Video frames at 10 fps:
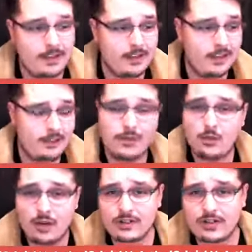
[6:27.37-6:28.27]
If you
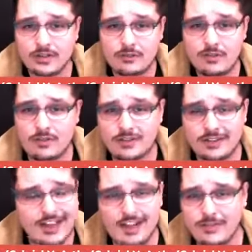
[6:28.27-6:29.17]
watch his
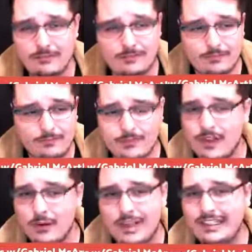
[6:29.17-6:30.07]
movies, at
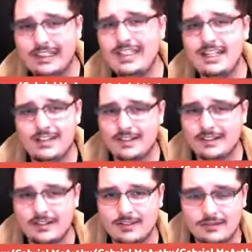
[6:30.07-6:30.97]

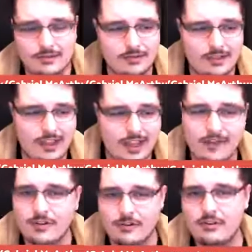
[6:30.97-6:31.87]
least
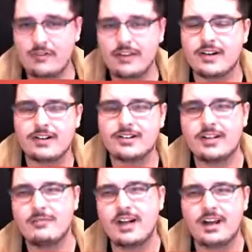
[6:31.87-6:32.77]
every movie, there's
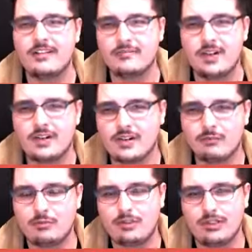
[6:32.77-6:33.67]
some kind of mention
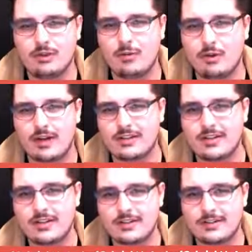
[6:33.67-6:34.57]
of political
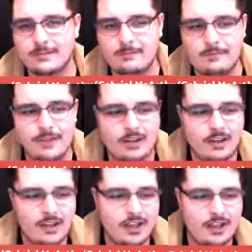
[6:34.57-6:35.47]
process.
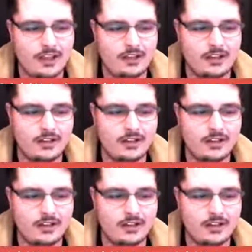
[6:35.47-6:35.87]
And